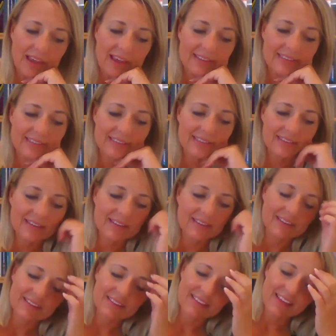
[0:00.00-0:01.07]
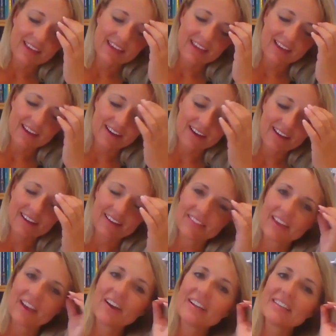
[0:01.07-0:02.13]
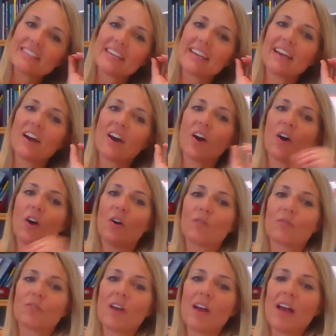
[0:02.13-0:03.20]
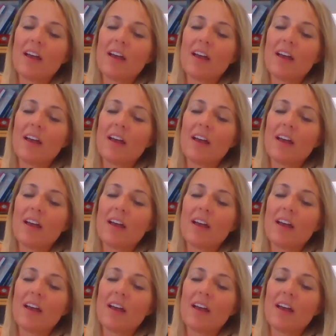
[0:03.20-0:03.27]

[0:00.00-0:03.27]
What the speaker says: is the the idea of